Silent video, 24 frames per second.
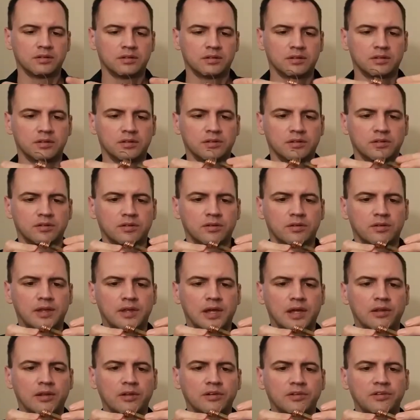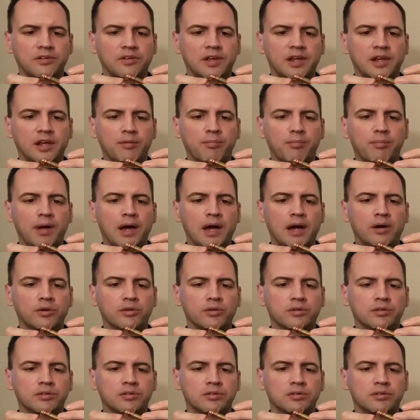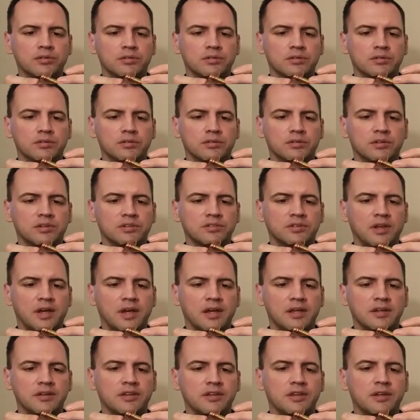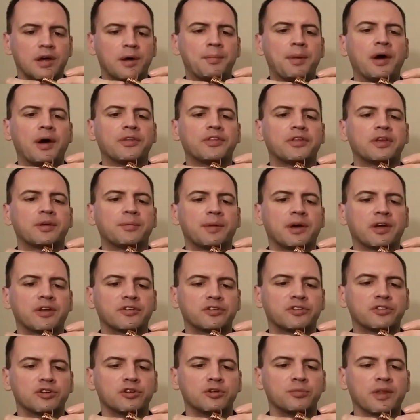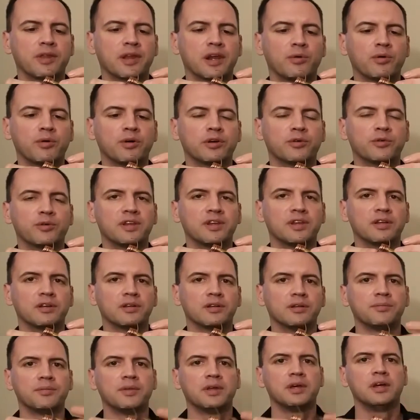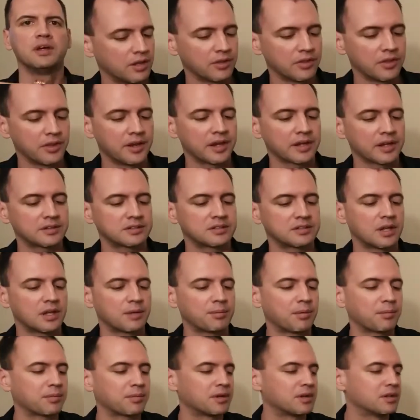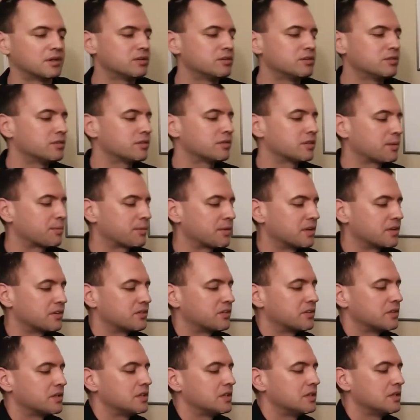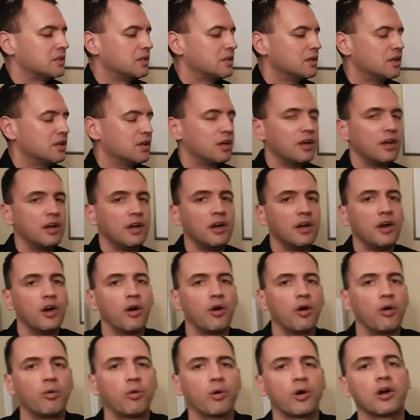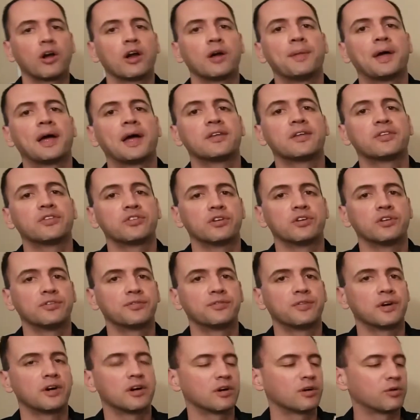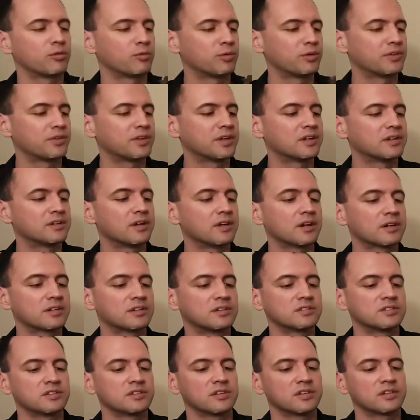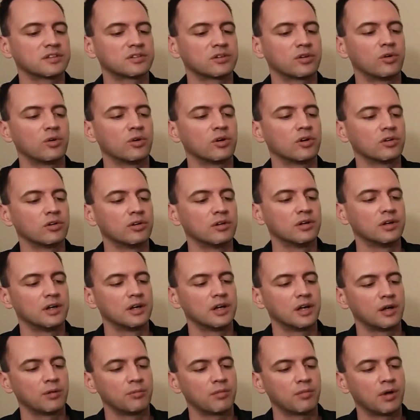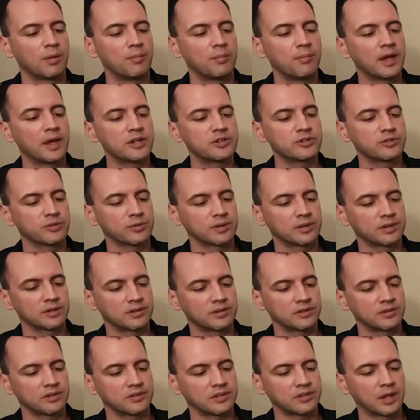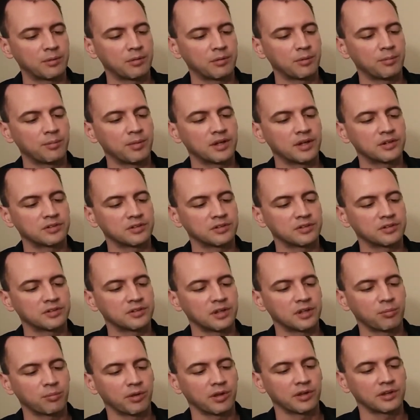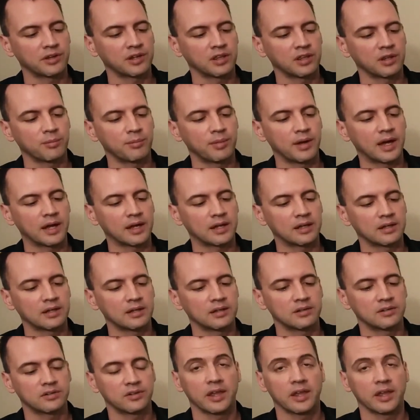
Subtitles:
So that looks like about the amount of tube that I want to anneal. The next step I'm going to do is I'm going to see where I'm at so far with the inductance of this coil by measuring the same dimensions and plugging them back into that